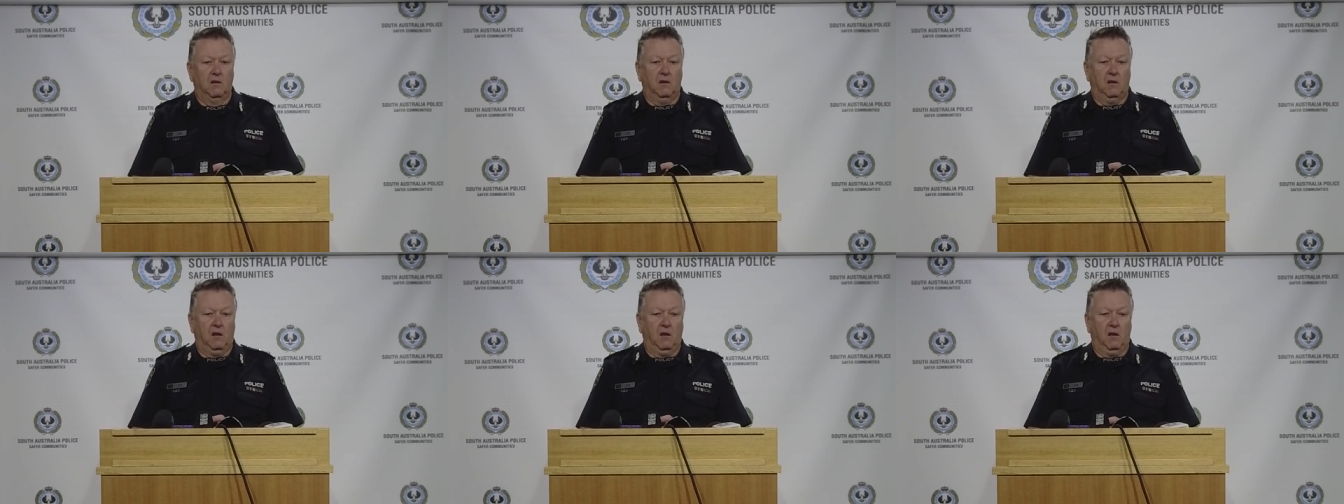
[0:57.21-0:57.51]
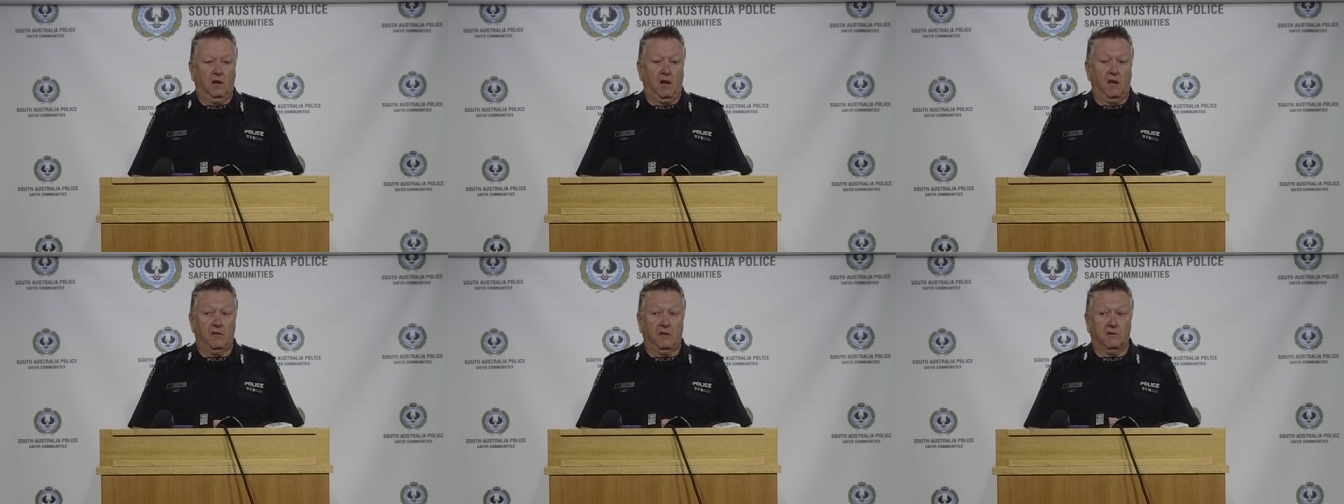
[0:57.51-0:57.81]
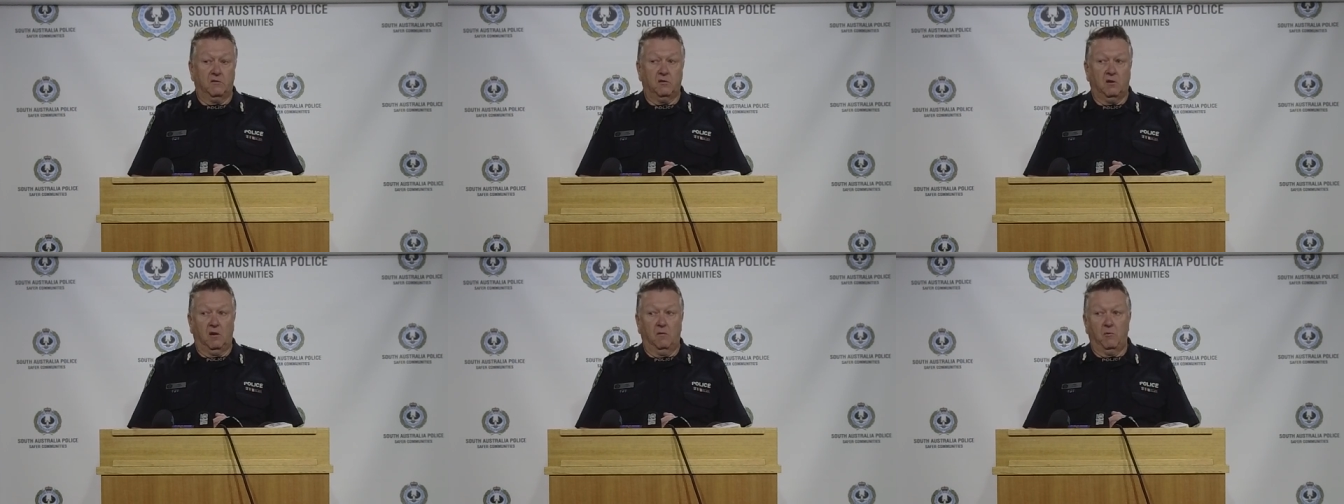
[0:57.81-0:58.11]
at
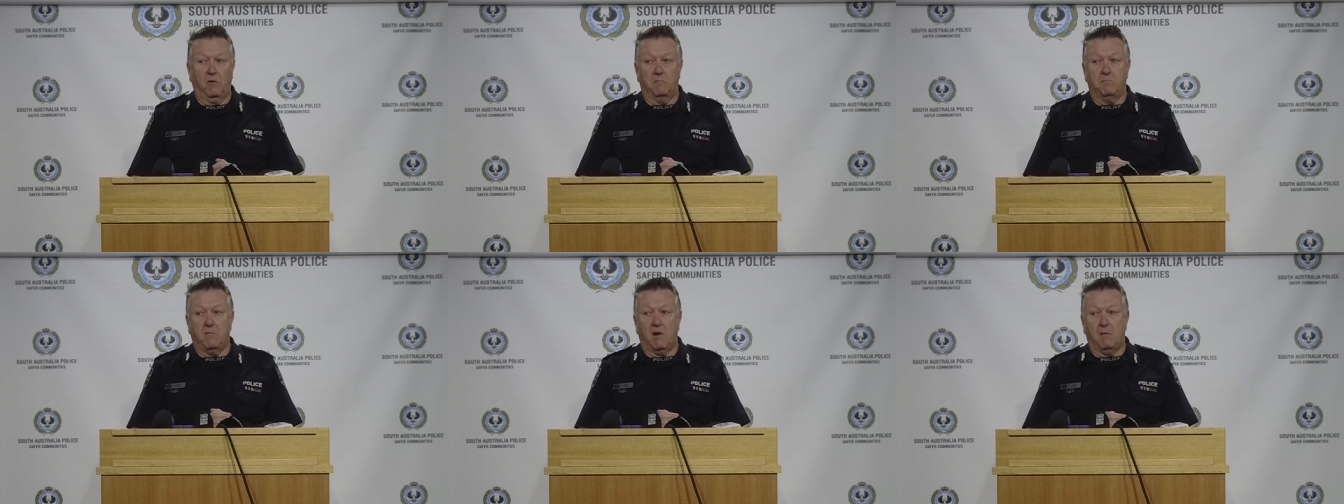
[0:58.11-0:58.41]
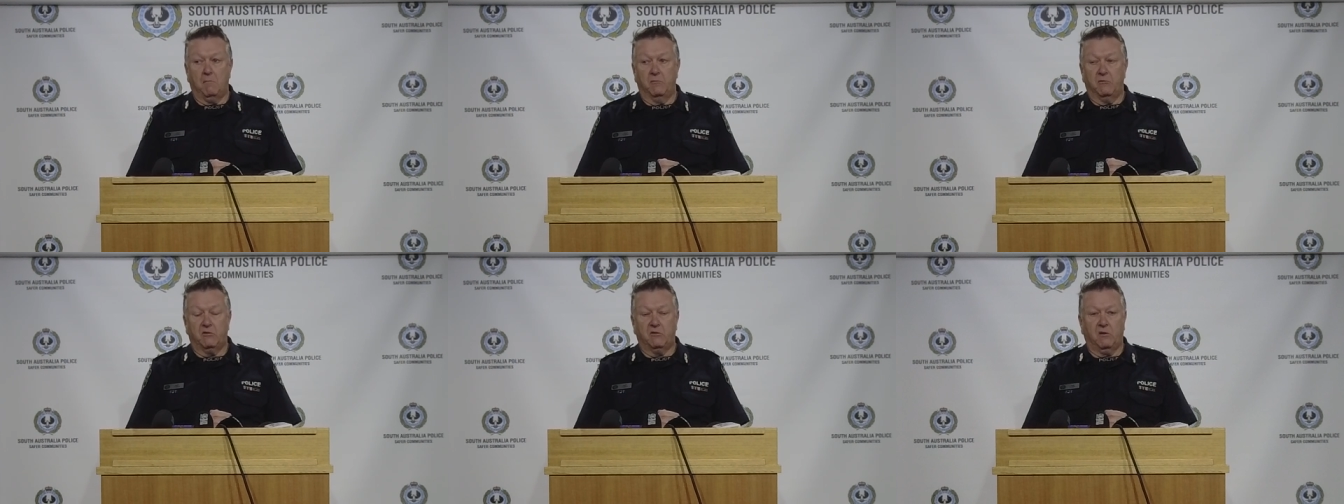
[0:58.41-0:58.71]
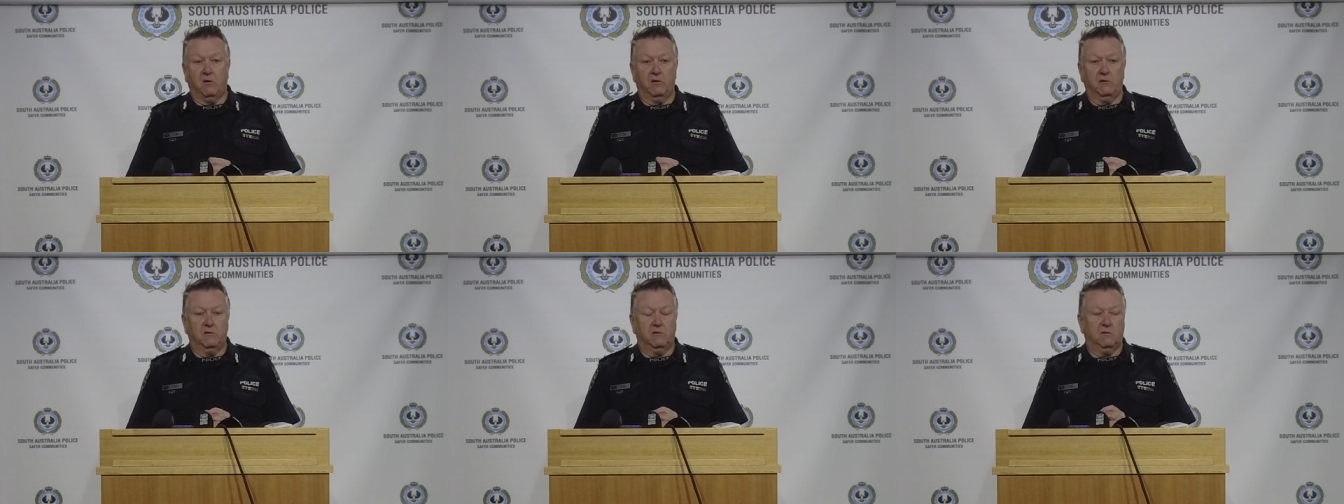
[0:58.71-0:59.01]
that time with mum
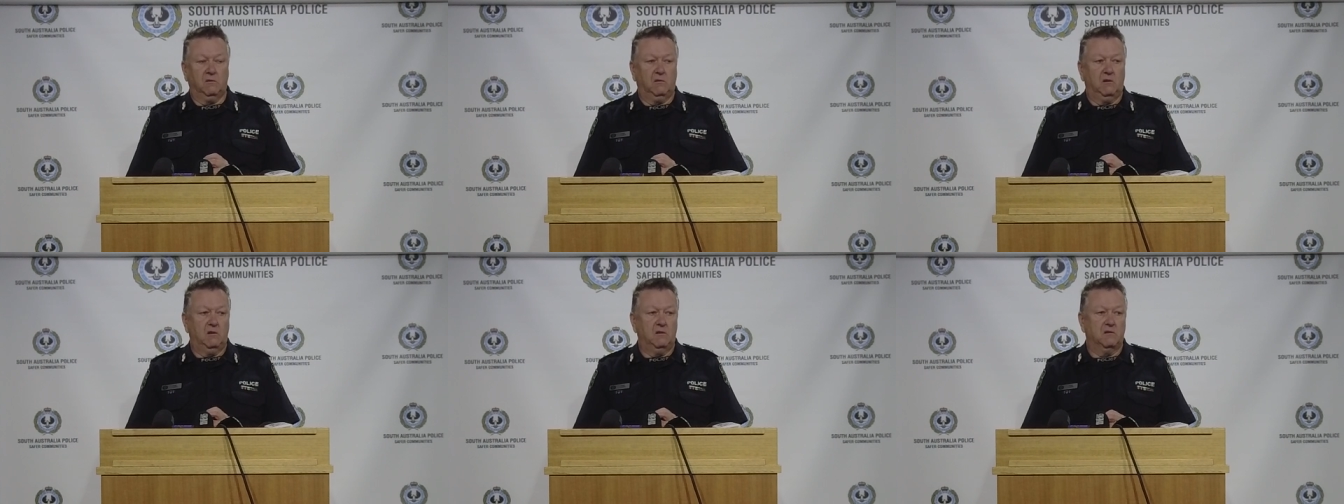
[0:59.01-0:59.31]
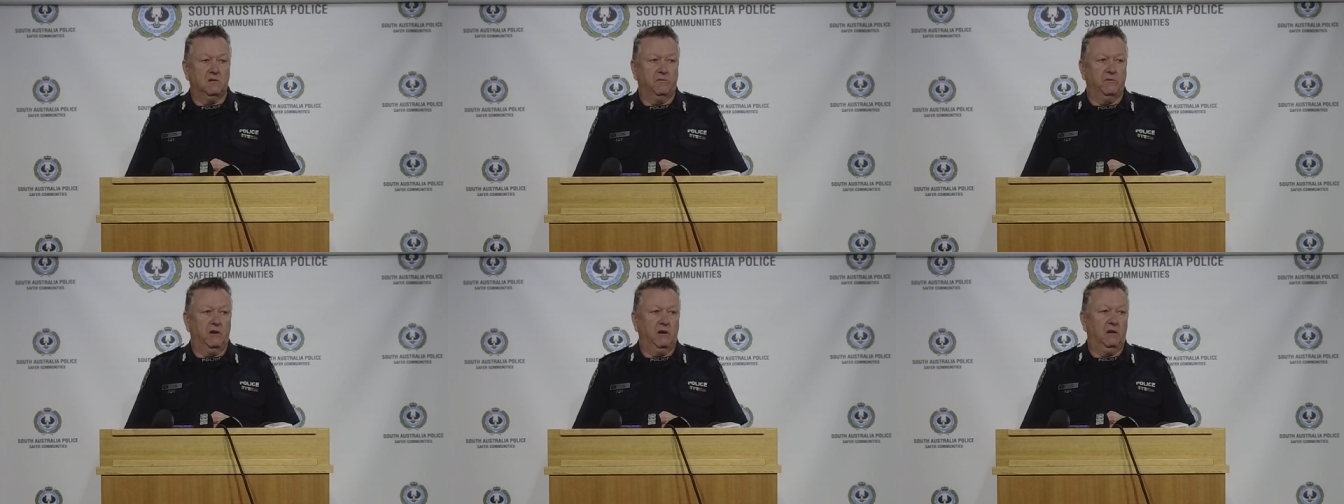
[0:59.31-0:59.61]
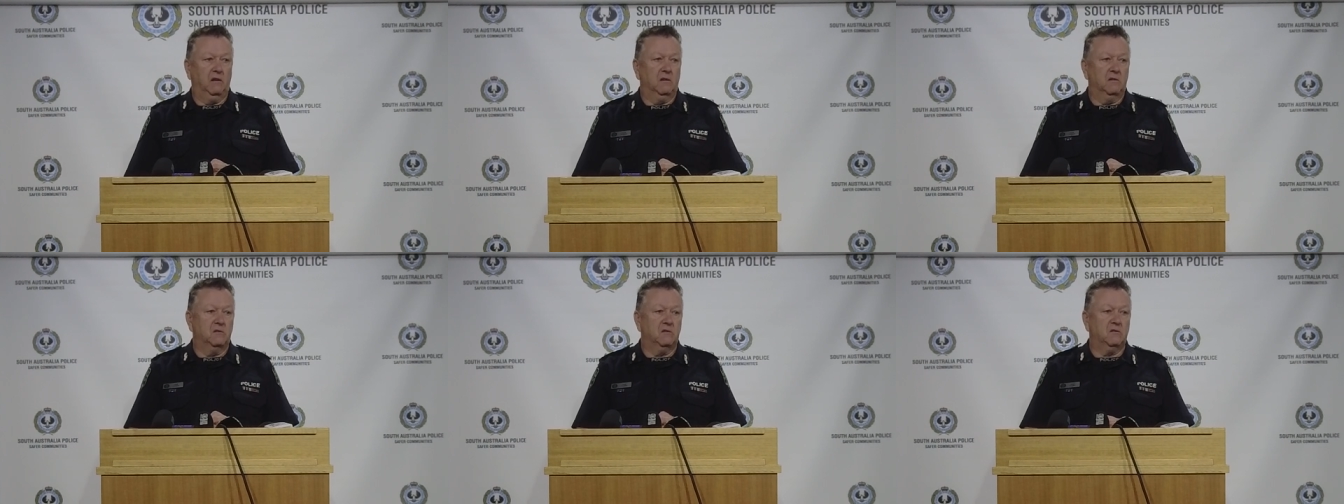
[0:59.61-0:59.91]
trying to
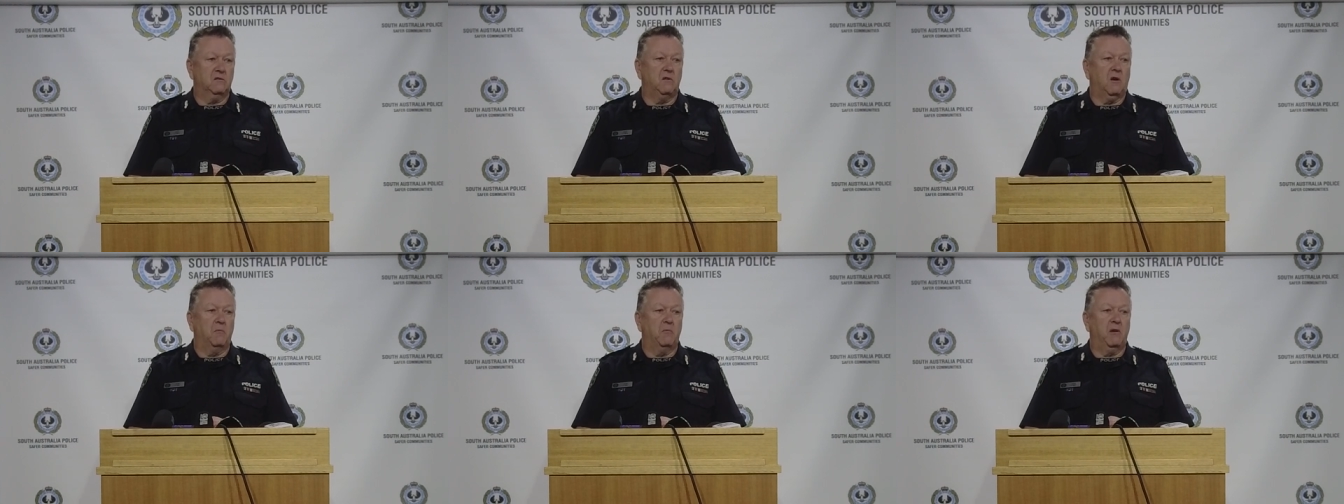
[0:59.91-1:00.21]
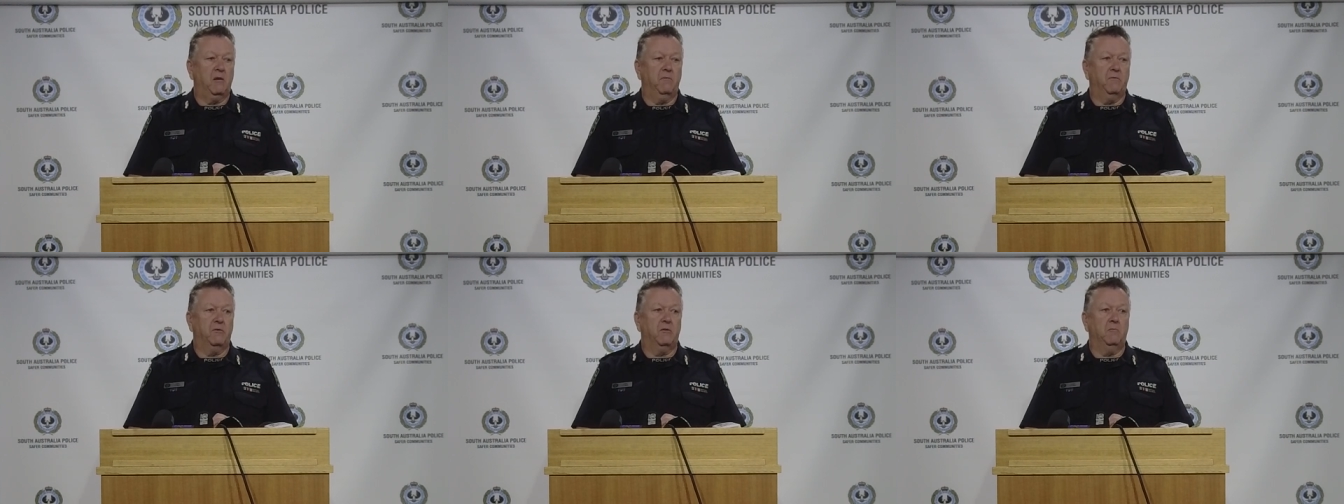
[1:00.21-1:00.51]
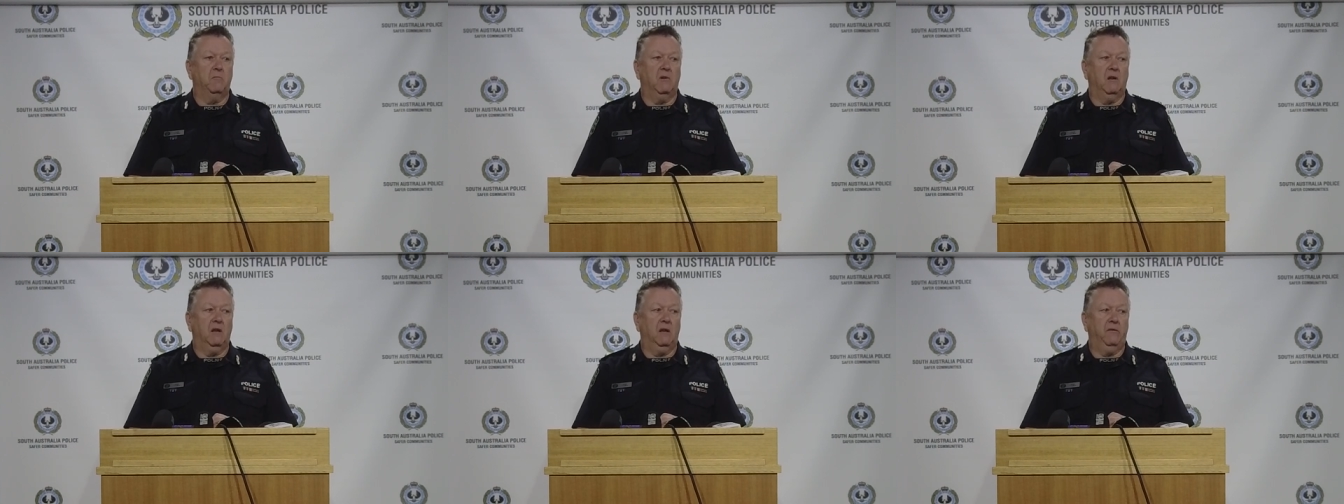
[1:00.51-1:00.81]
intervene and stop him
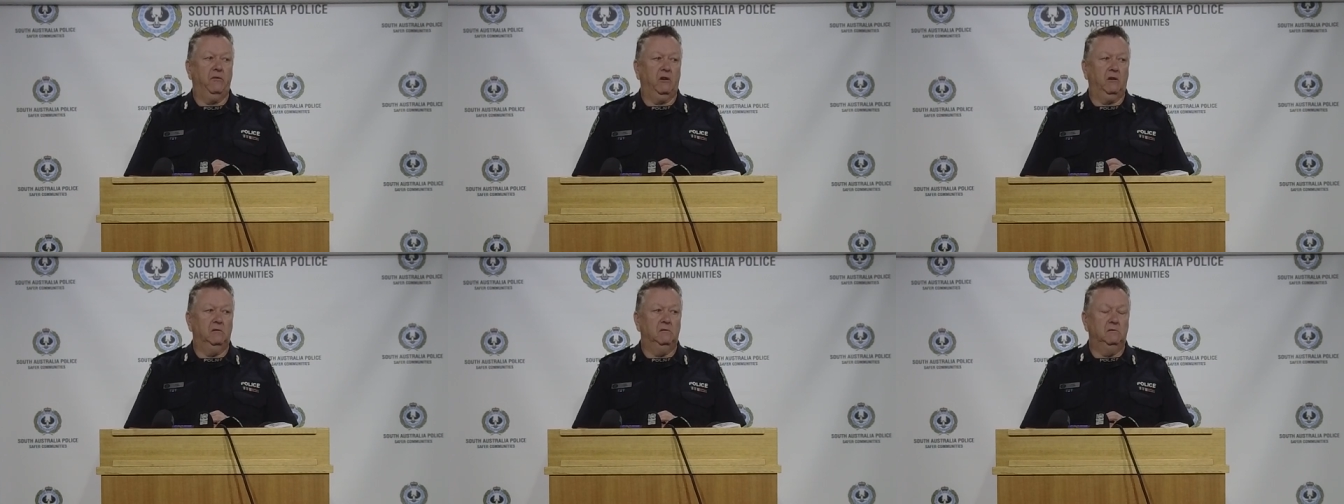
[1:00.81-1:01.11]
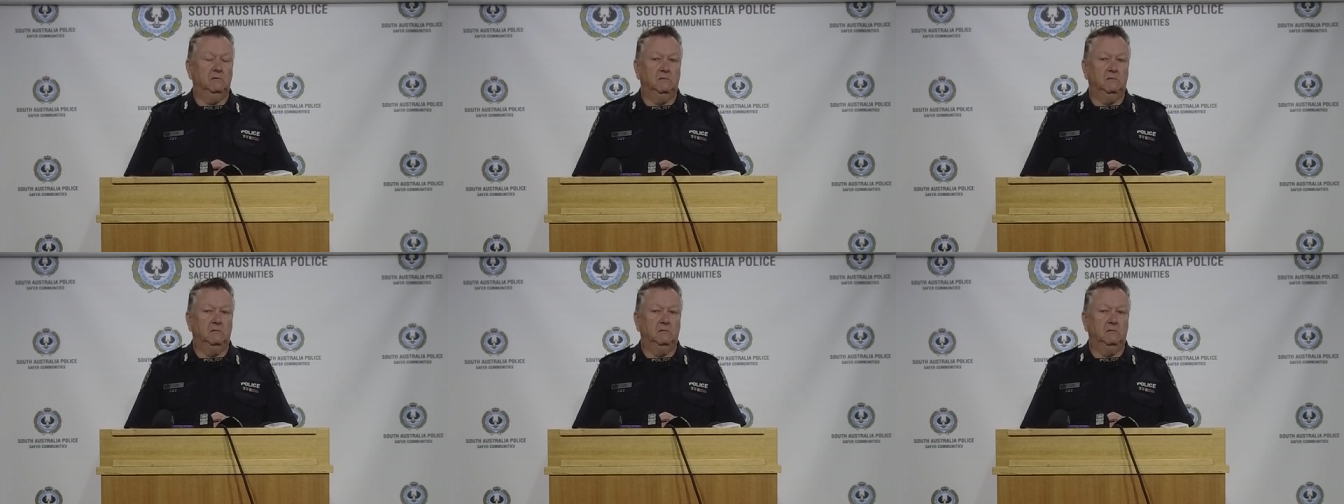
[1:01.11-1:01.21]
from leaving.